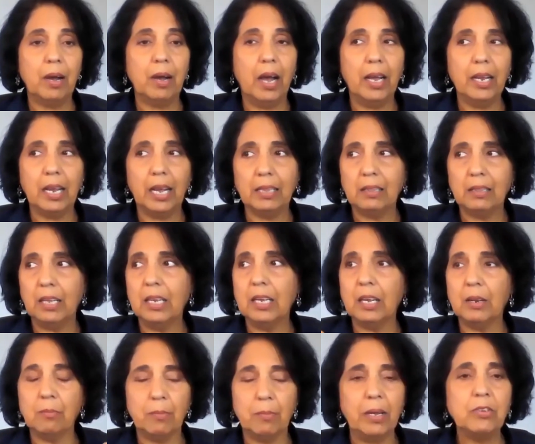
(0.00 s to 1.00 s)
I, I think
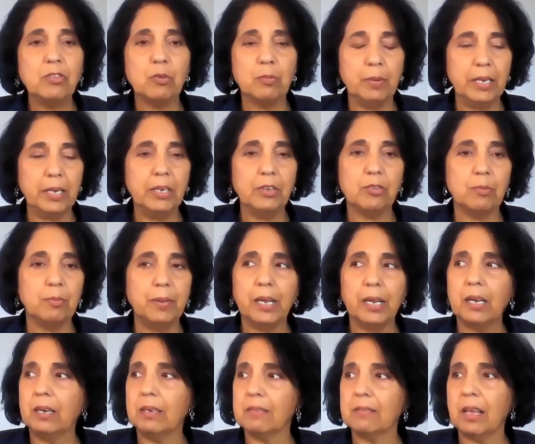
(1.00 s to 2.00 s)
it must be is
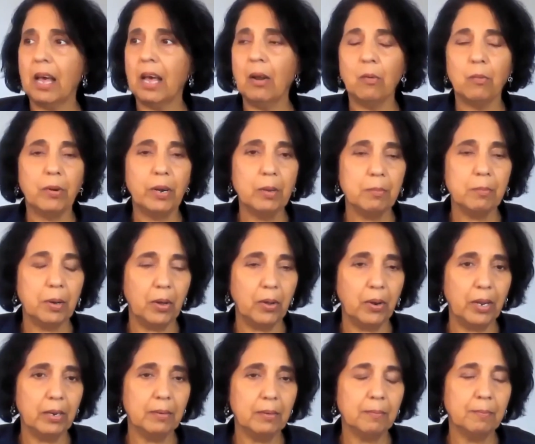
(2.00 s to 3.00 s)
because I don't worry
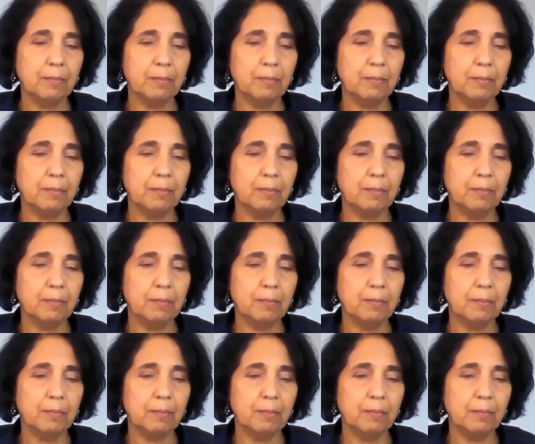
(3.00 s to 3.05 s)
about it.